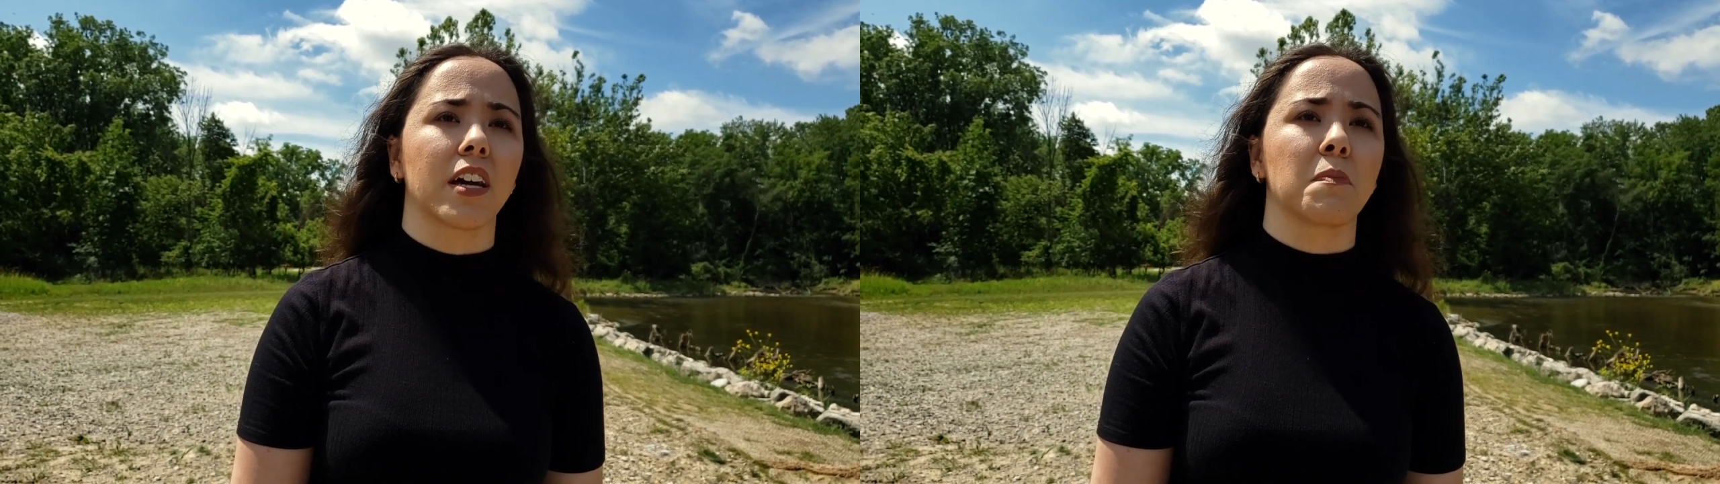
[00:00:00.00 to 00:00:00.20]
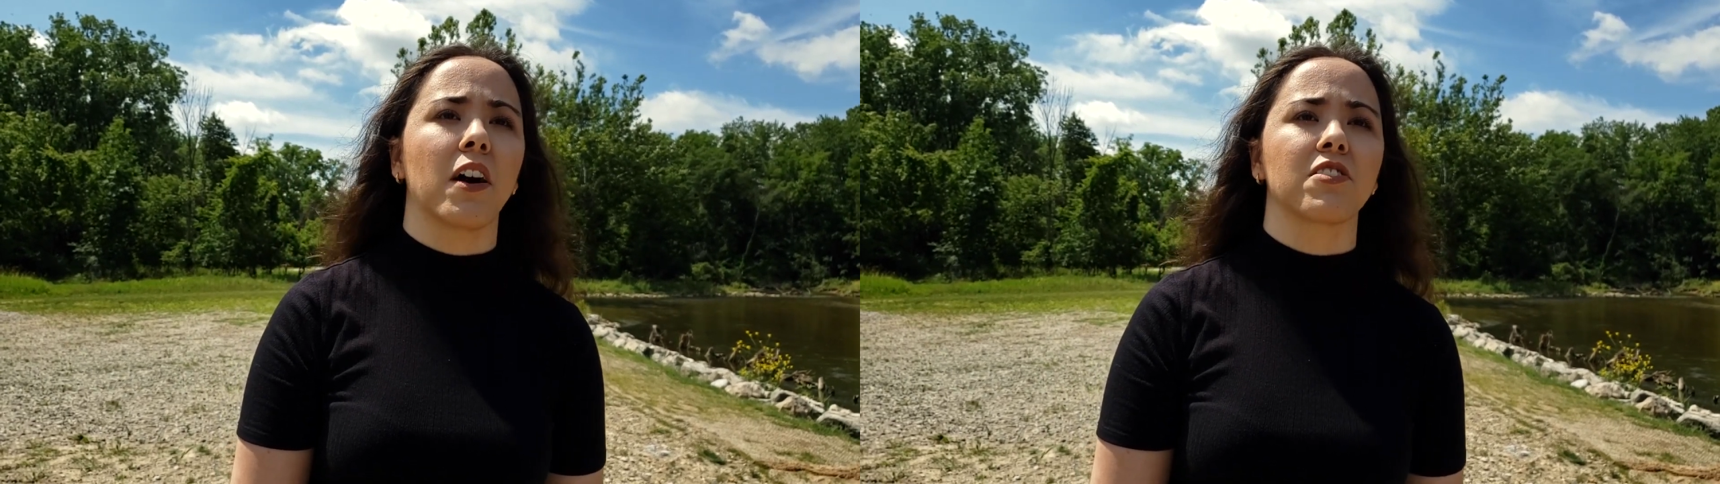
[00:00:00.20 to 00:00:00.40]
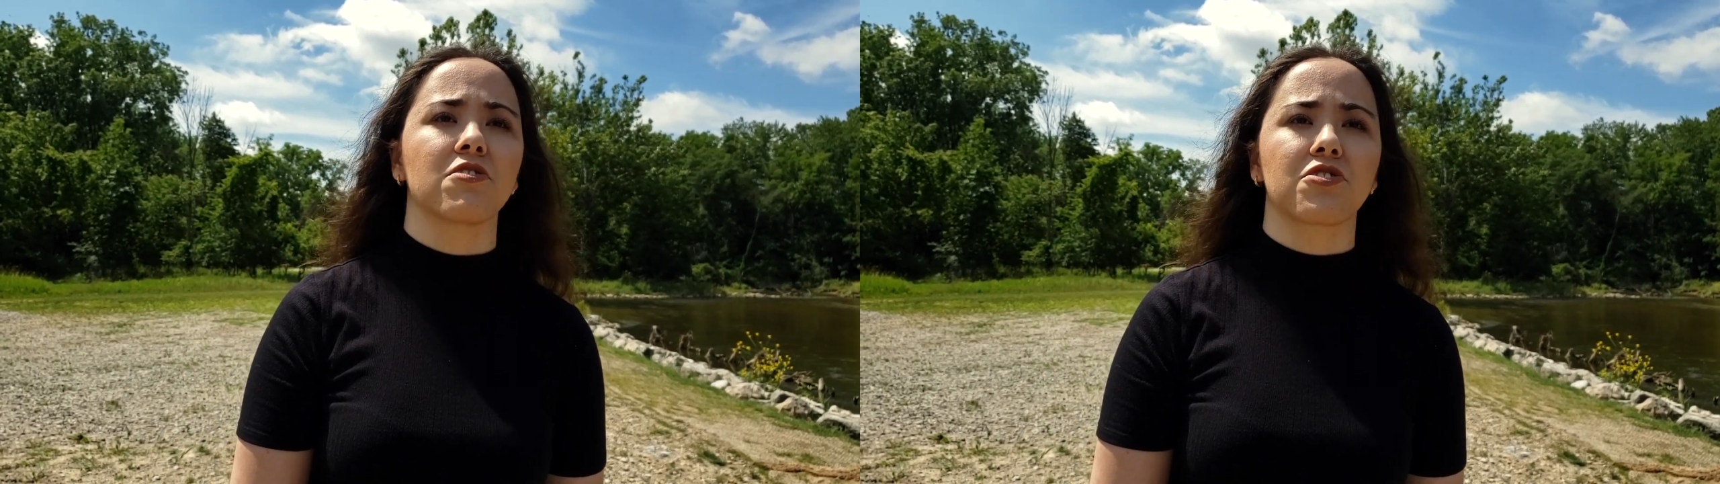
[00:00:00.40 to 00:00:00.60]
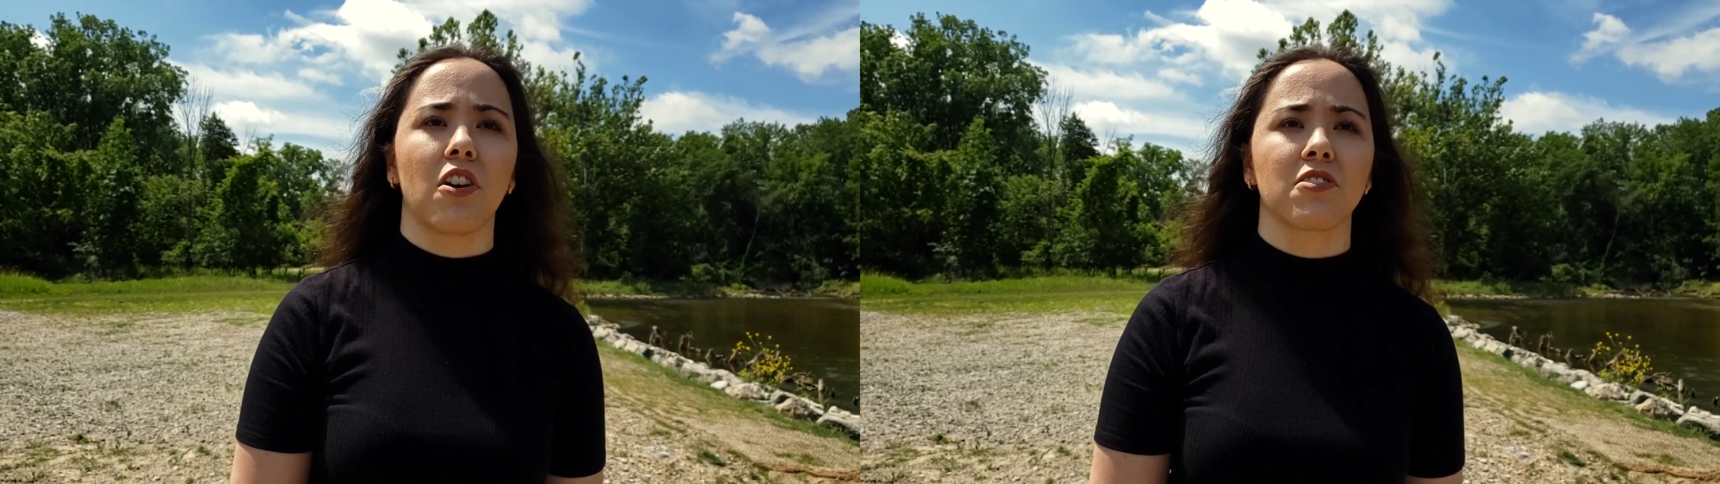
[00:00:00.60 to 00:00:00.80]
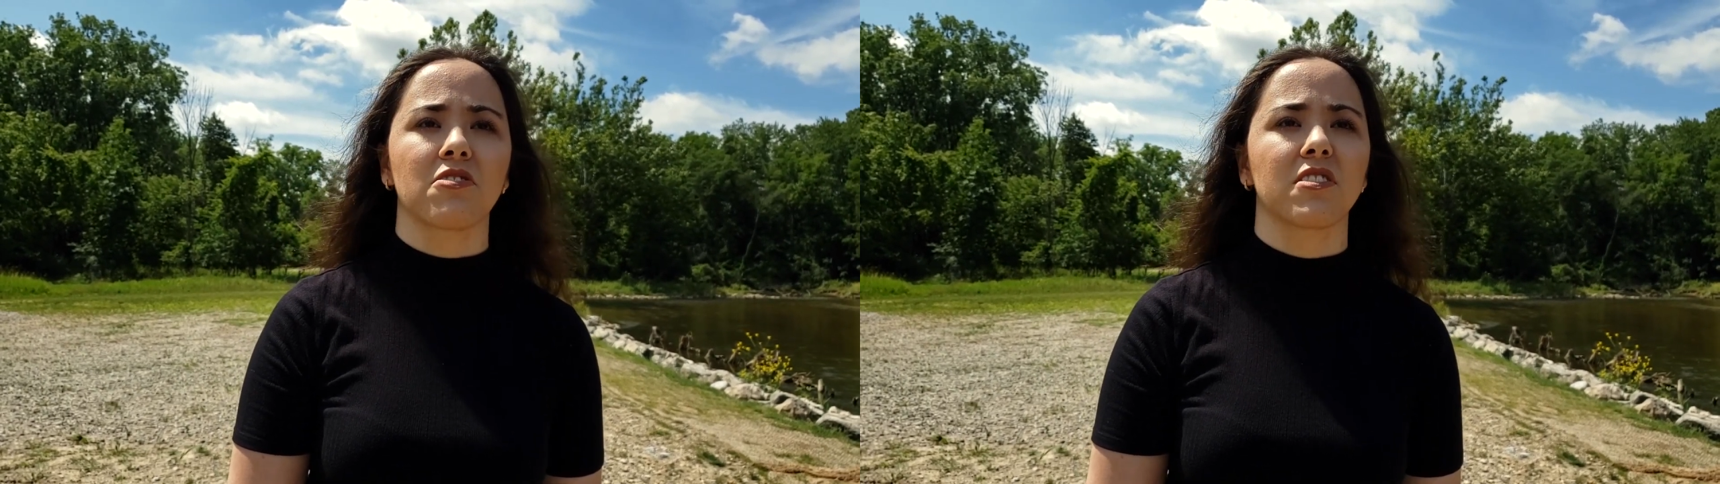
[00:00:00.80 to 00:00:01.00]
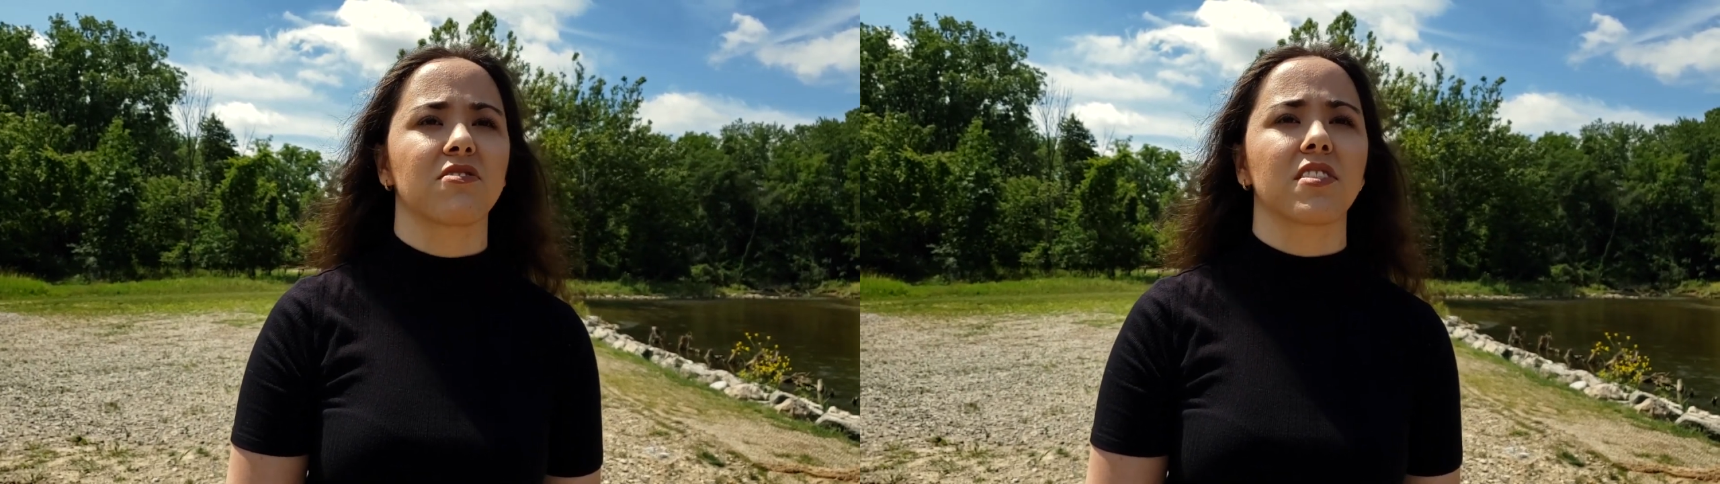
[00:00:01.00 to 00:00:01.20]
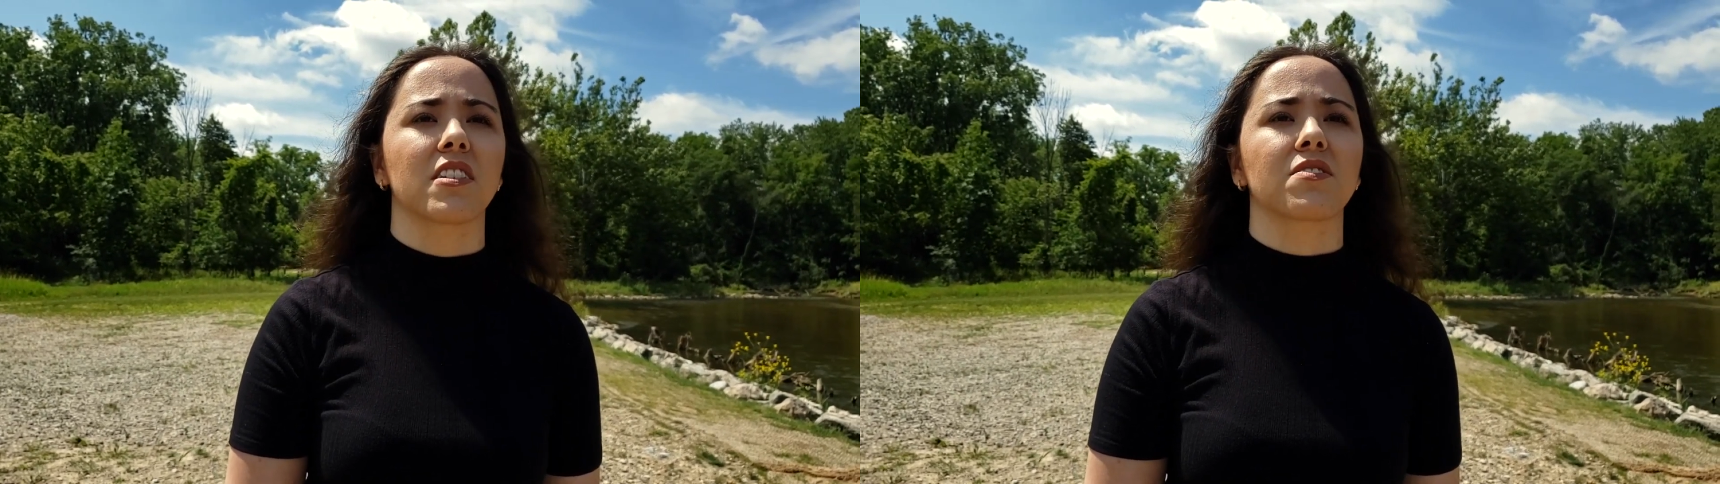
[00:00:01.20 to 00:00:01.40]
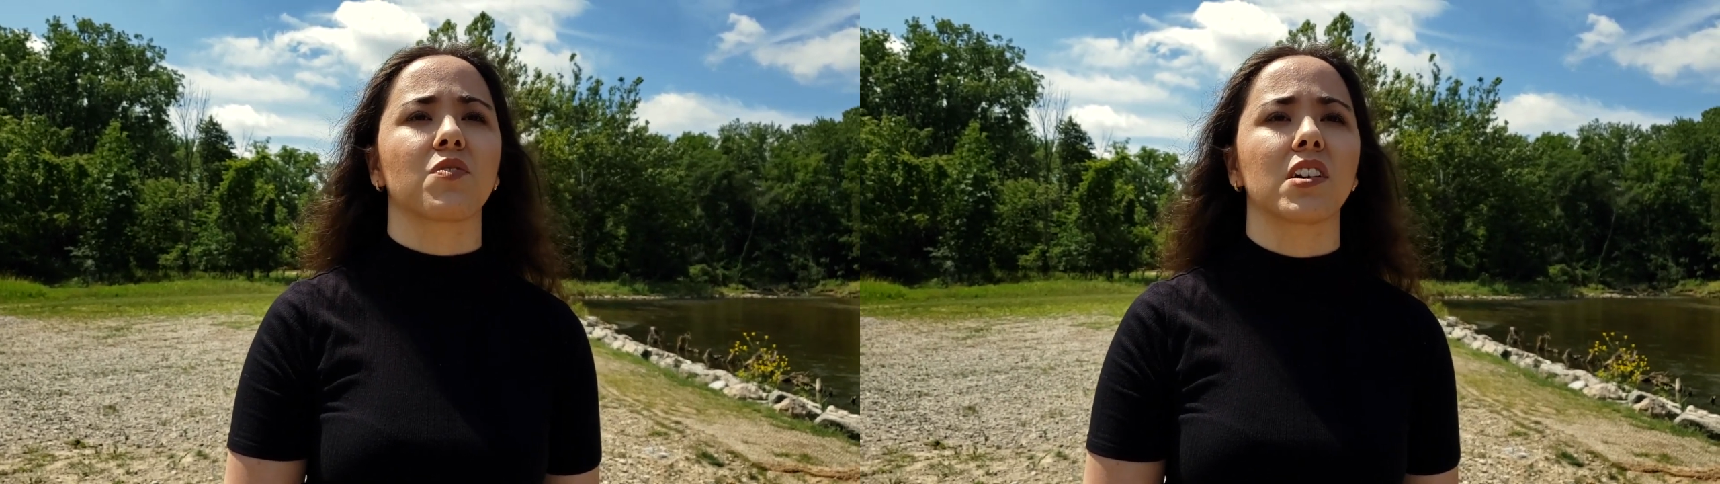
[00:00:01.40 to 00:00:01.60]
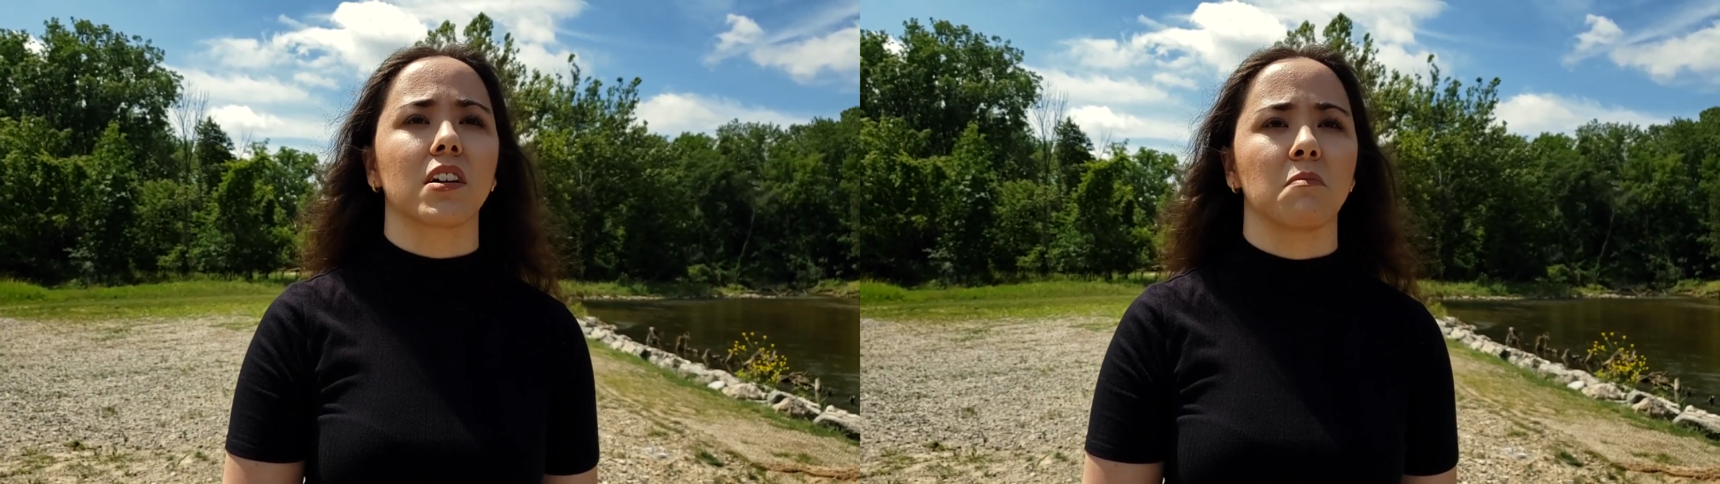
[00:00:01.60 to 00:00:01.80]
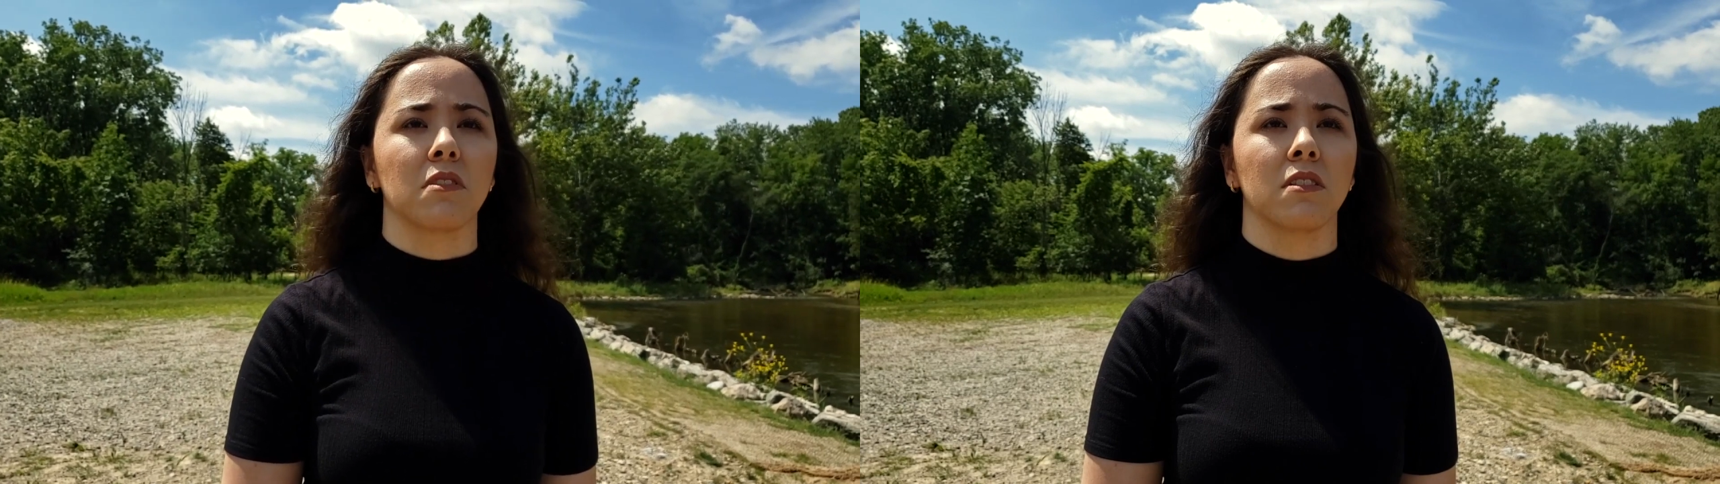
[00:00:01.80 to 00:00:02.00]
upon your charter and your city's freedom.